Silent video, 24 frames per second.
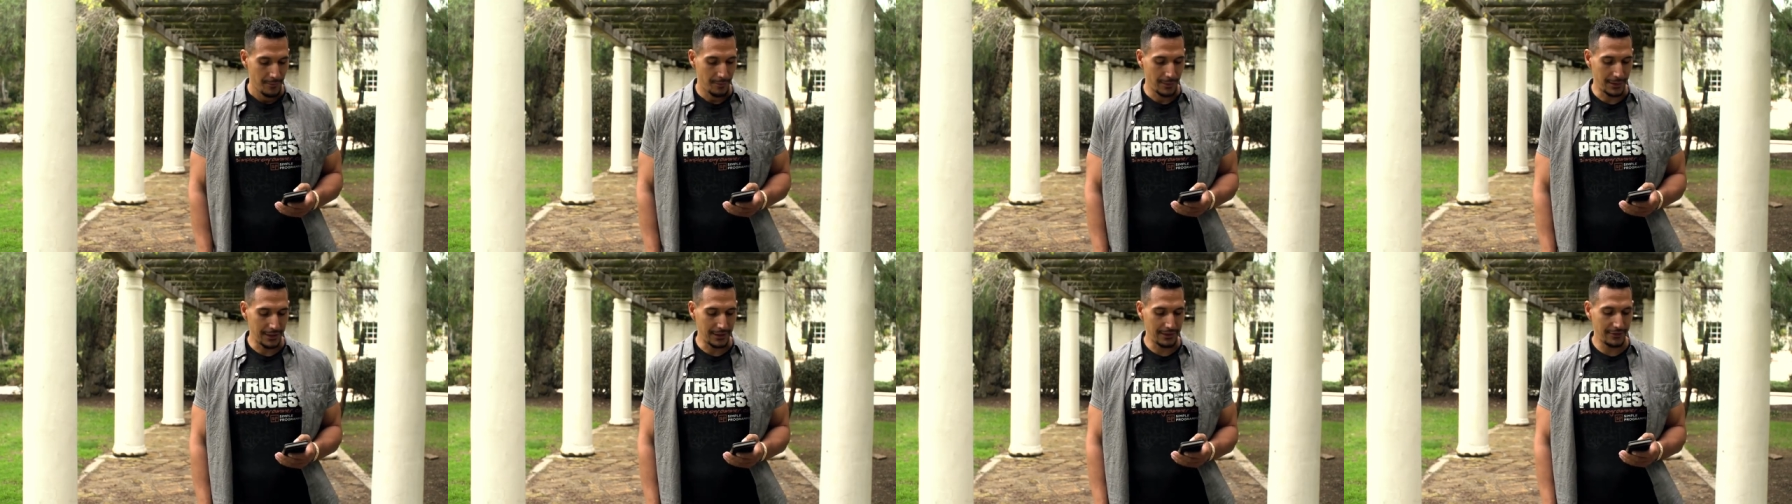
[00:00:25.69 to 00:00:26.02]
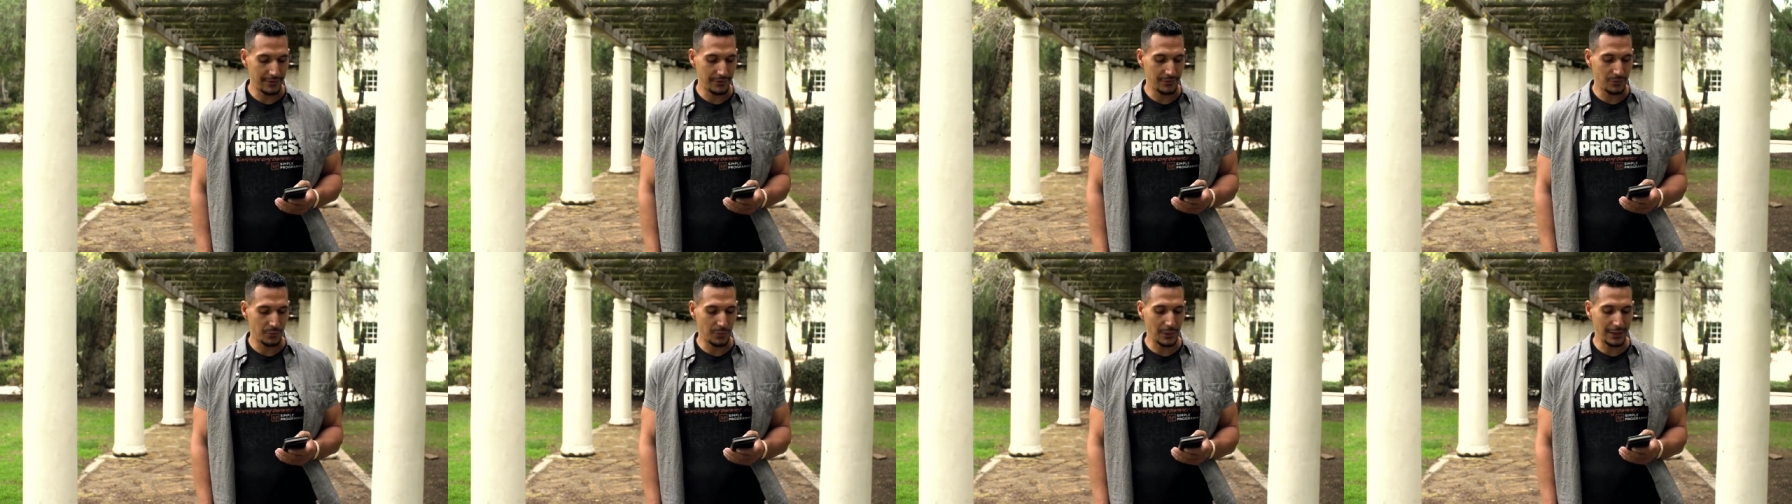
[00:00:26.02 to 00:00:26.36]
but it
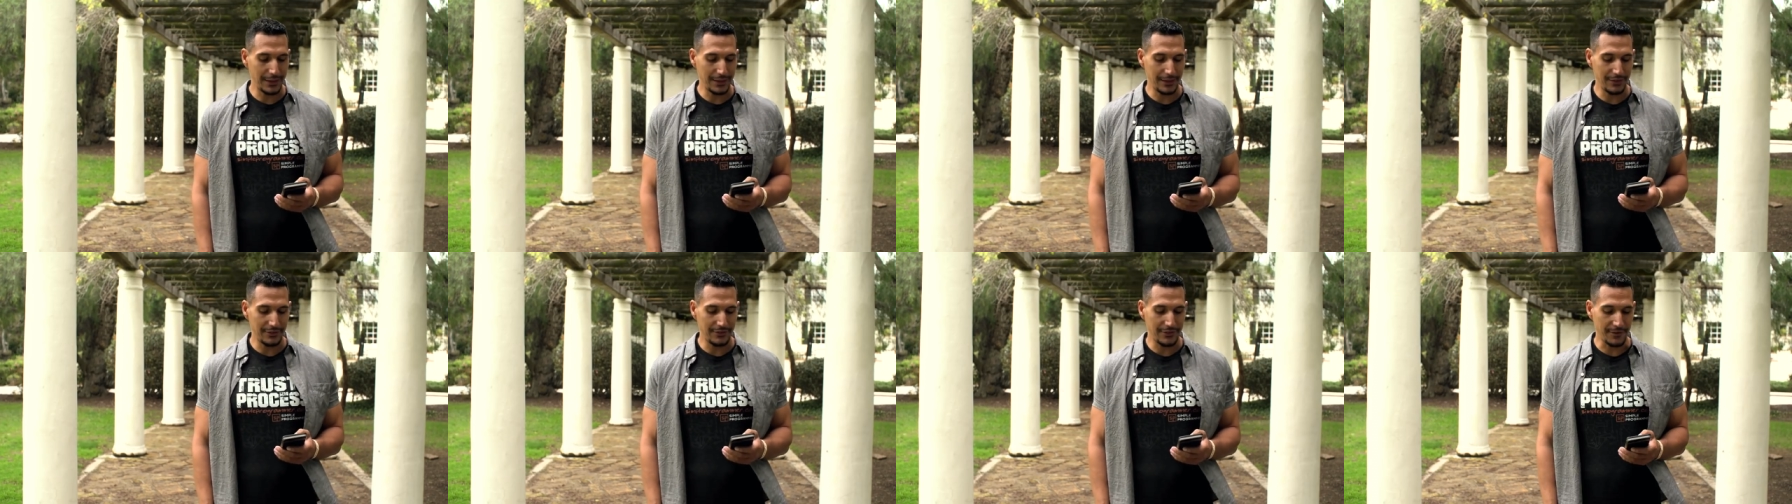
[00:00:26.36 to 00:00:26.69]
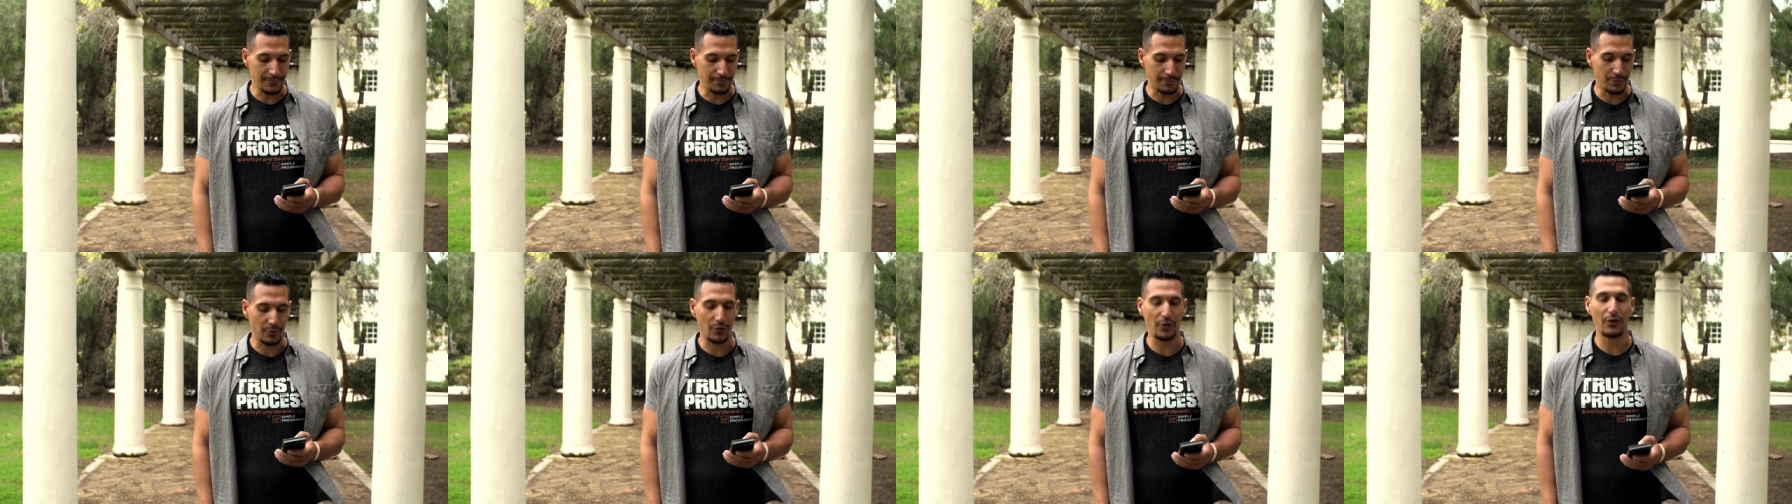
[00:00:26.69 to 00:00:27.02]
is, what is
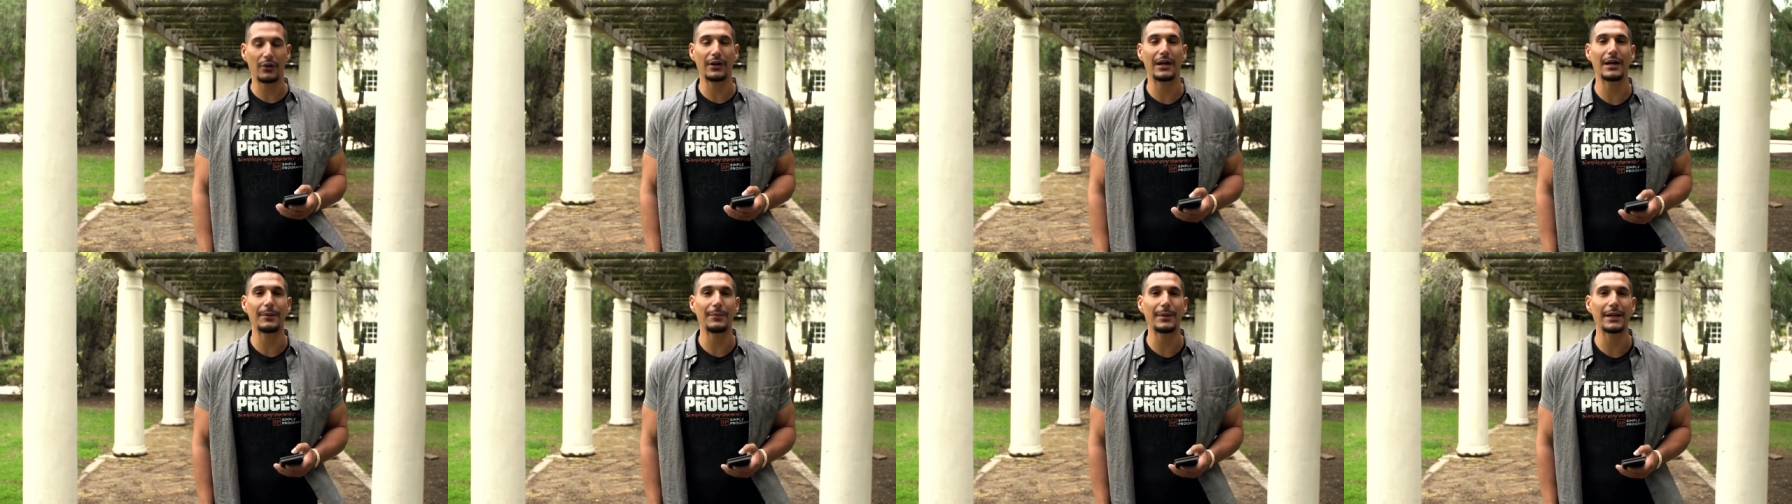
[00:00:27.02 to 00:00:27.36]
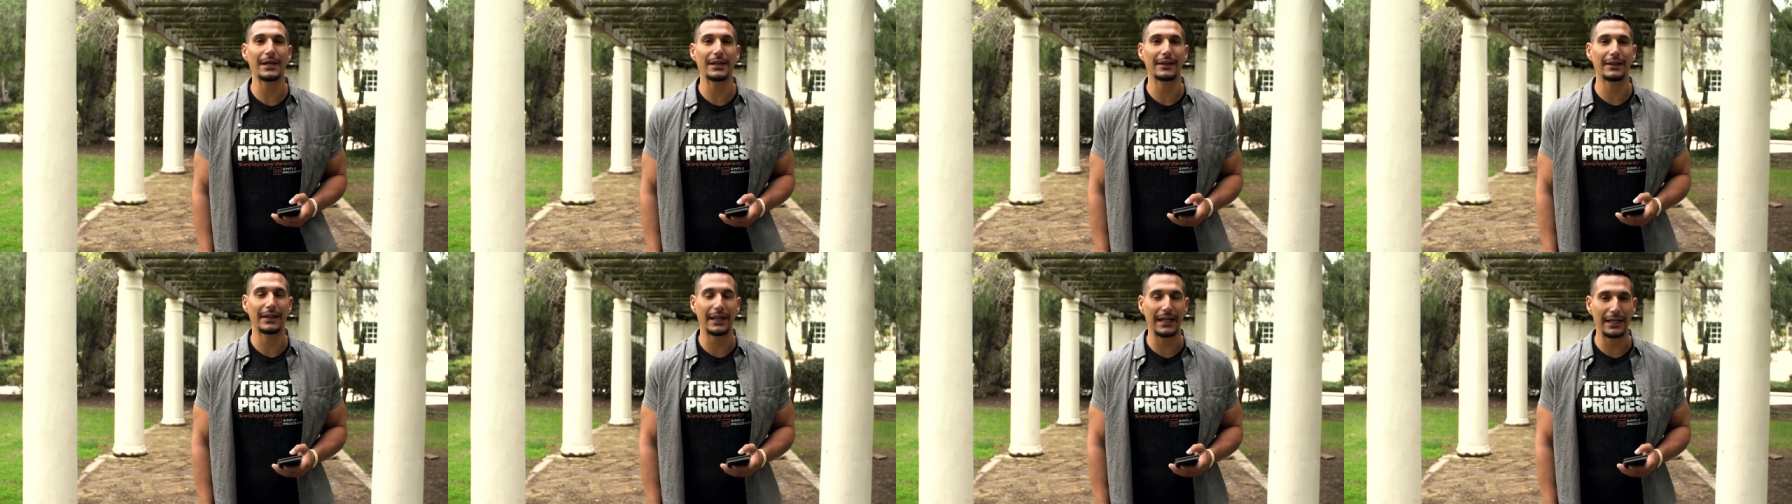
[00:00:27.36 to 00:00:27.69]
the
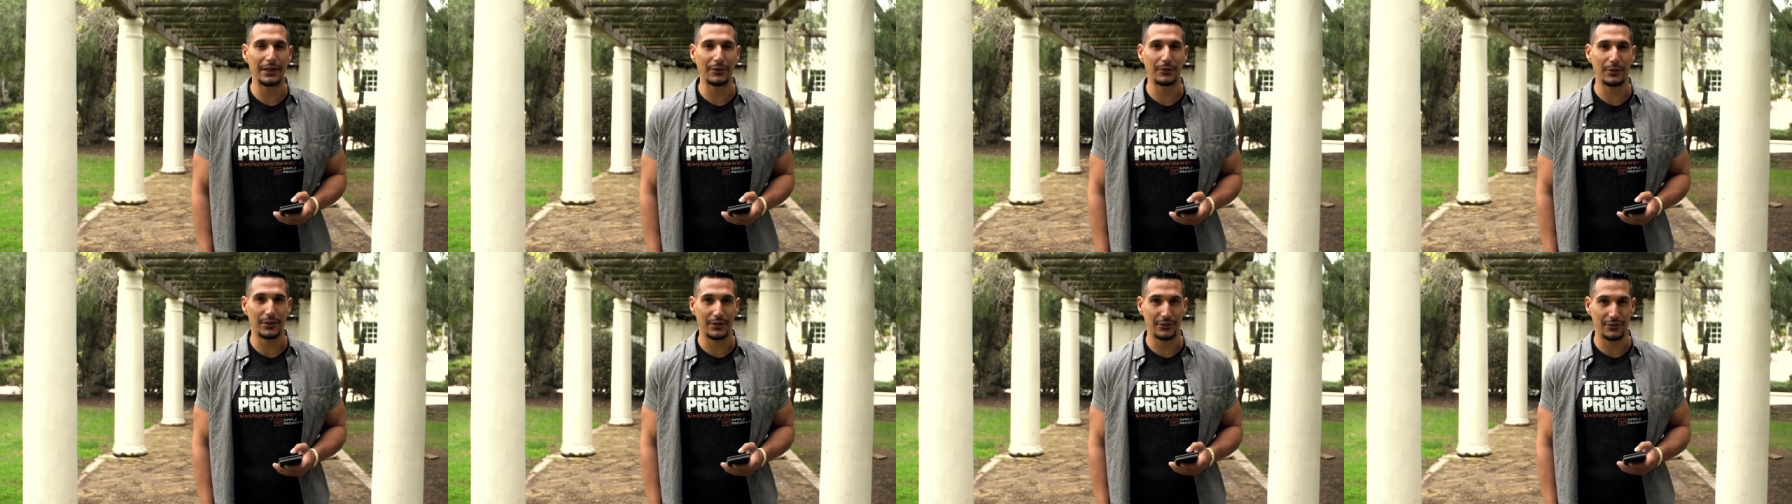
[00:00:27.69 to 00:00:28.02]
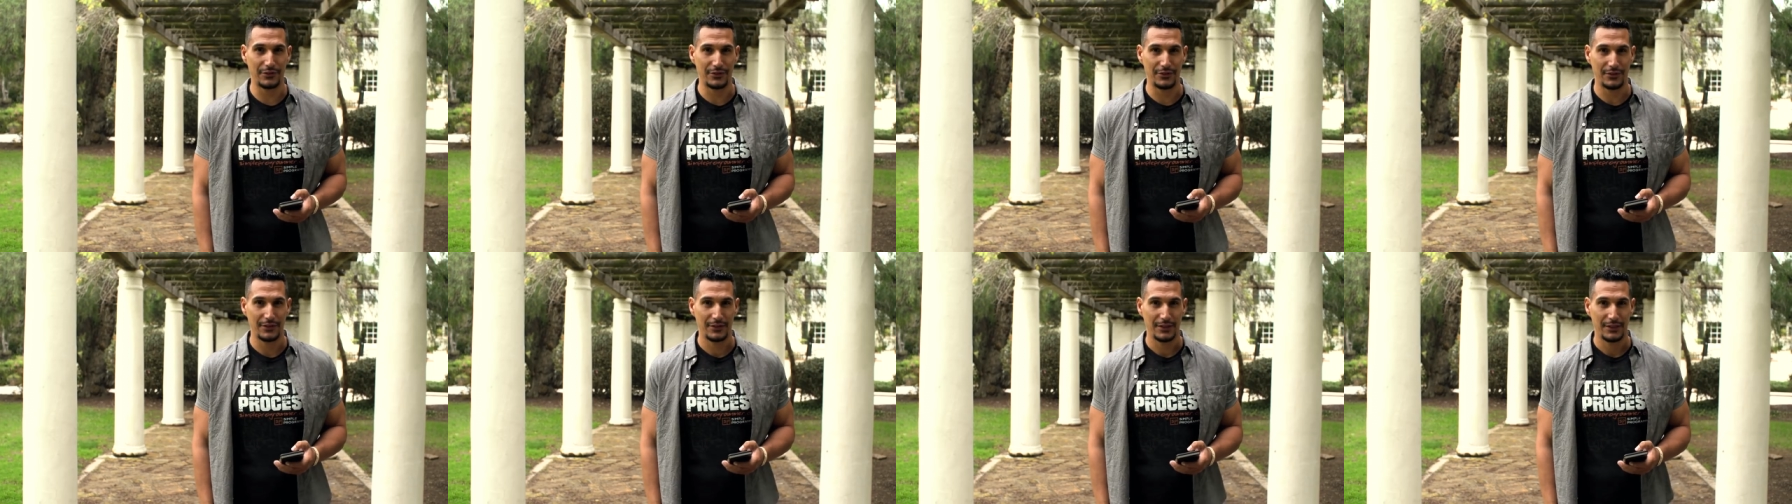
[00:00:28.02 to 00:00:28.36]
programming
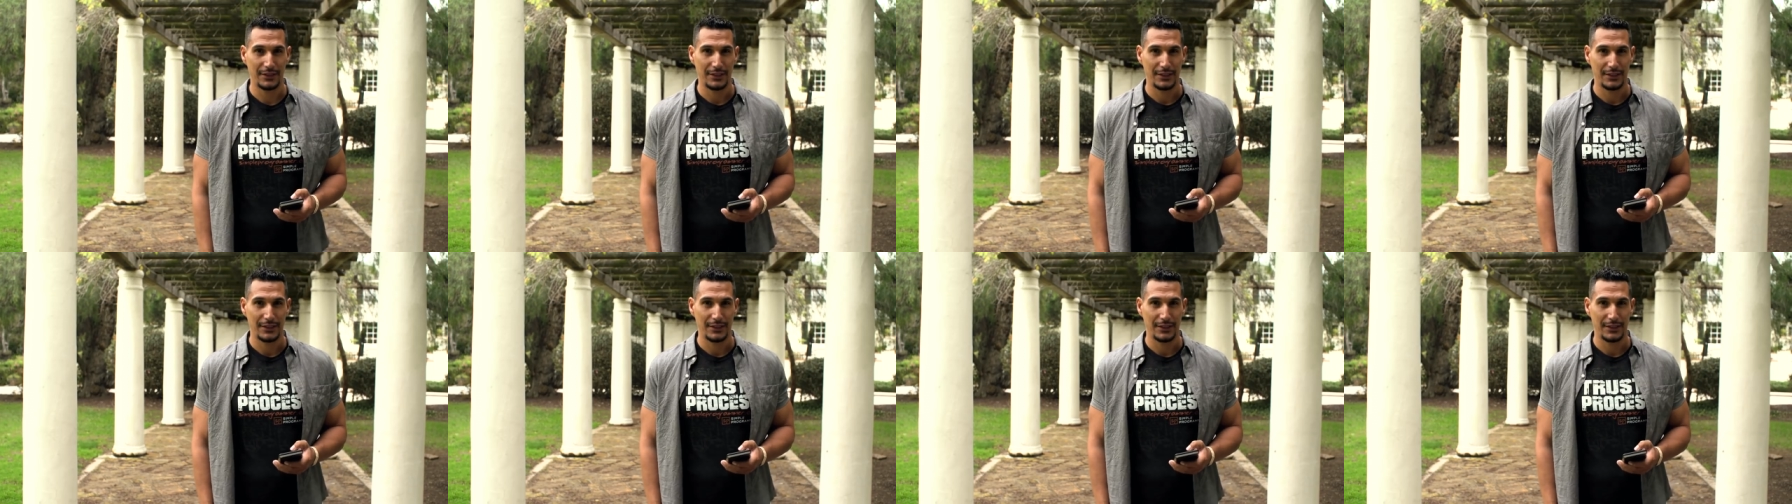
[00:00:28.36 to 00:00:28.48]
language